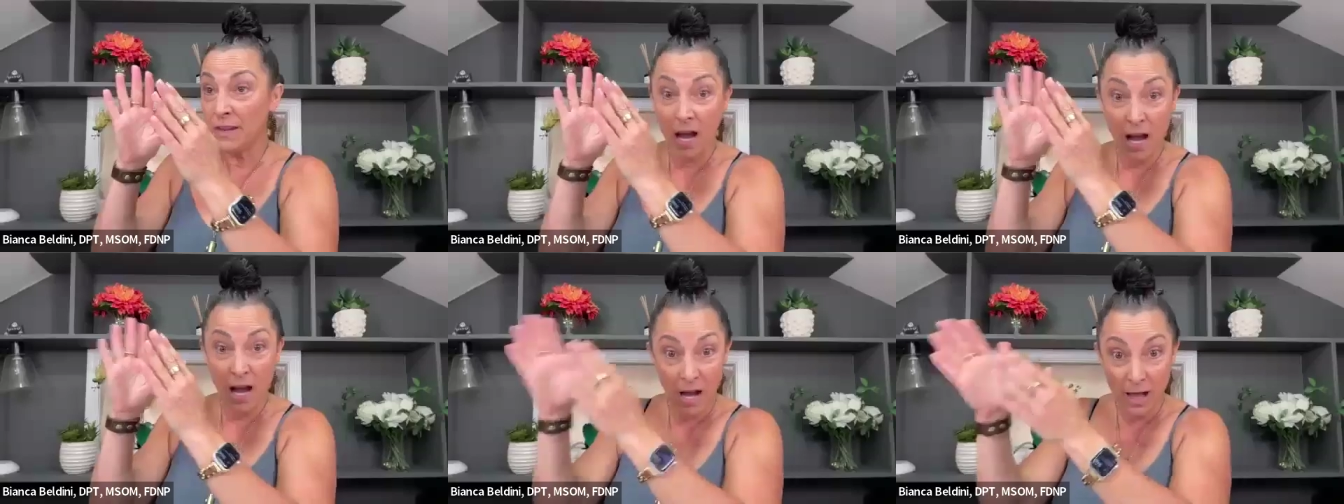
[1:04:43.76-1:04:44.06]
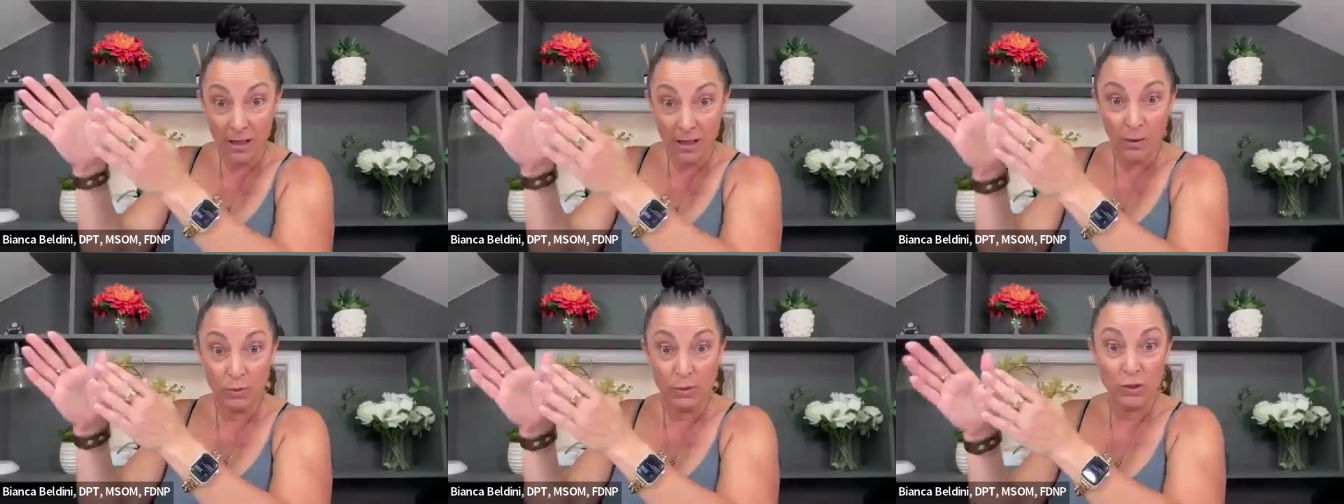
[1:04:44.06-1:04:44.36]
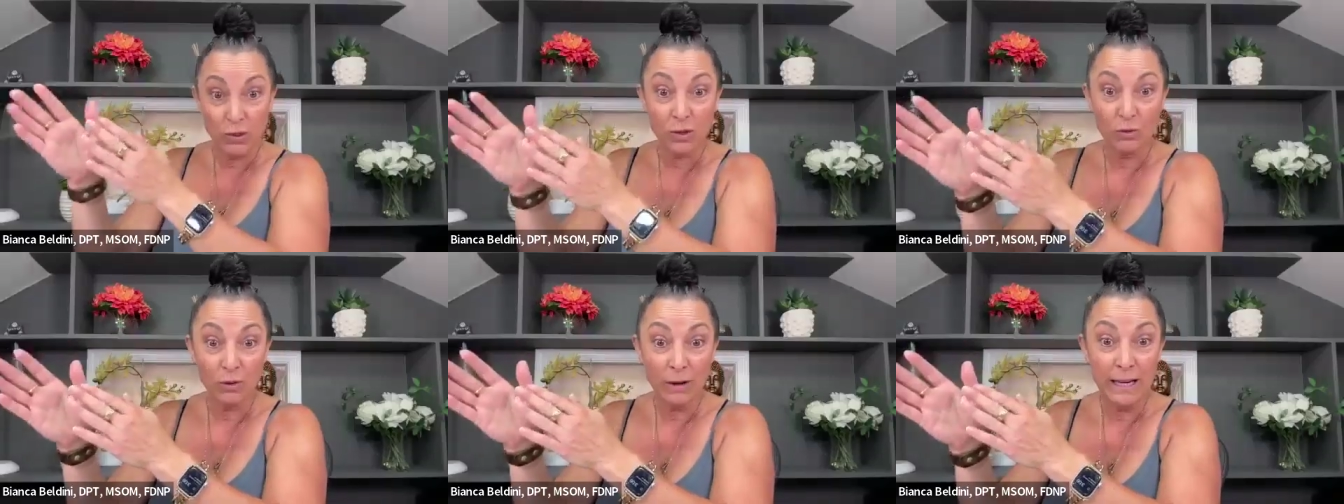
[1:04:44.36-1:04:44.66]
on the
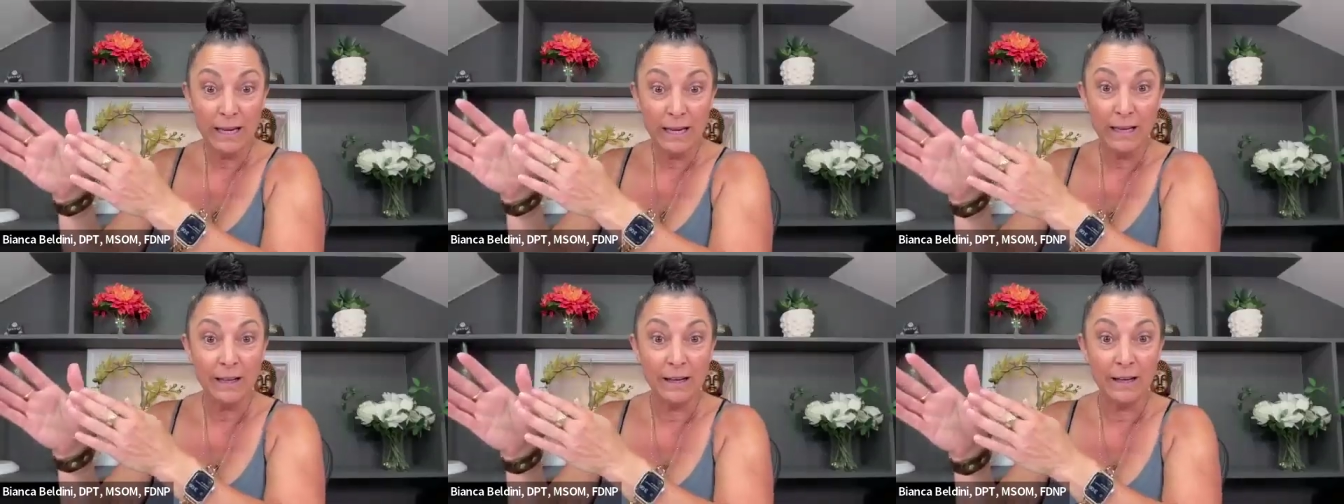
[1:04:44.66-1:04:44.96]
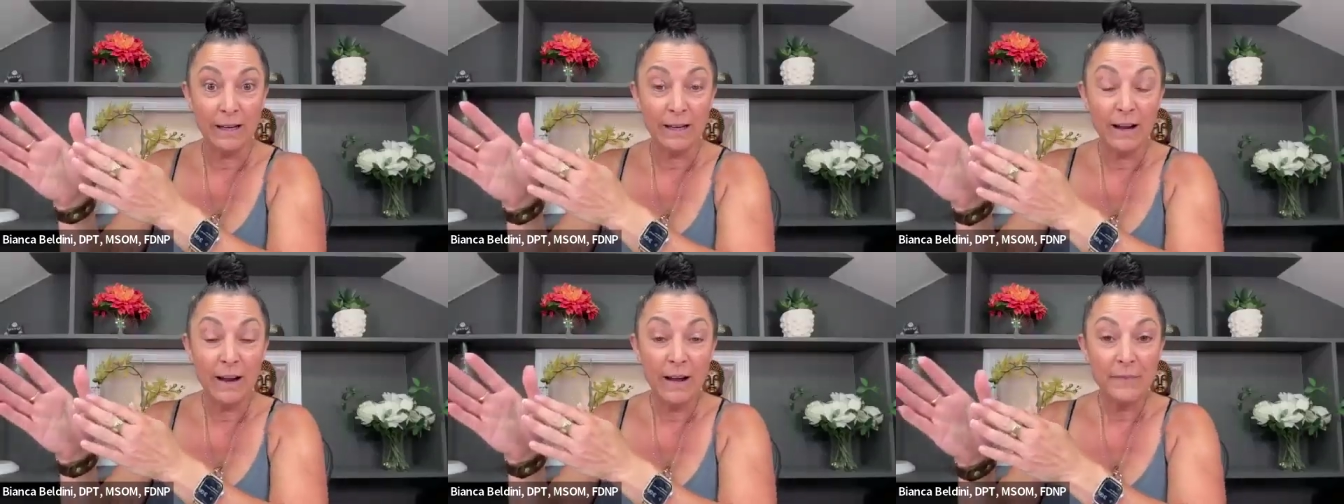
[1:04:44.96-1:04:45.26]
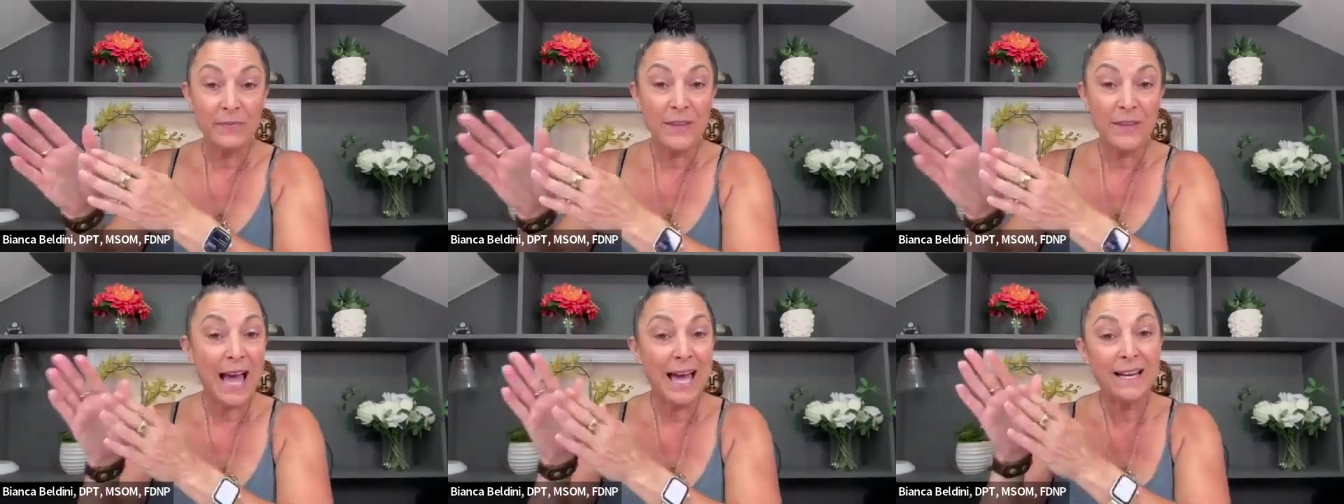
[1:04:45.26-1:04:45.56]
Hollywood screen.
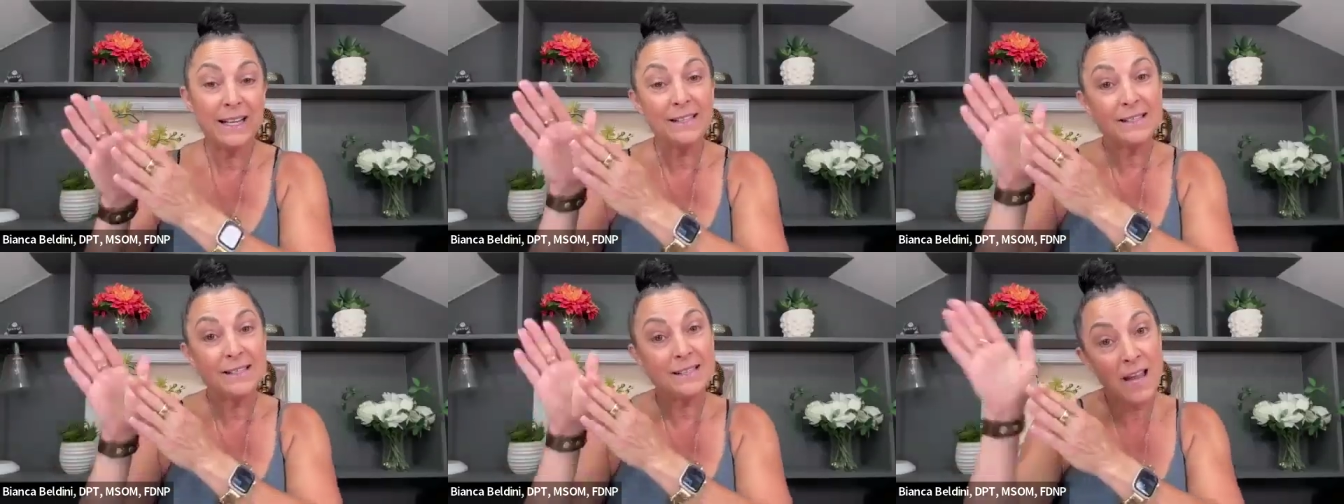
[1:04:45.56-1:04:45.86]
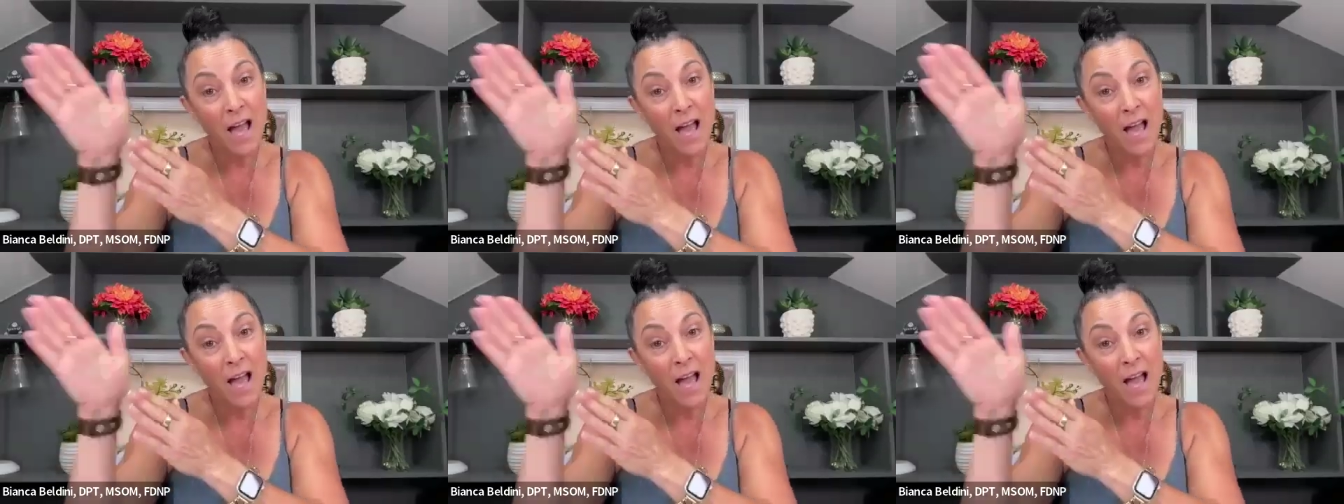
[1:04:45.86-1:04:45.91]
That is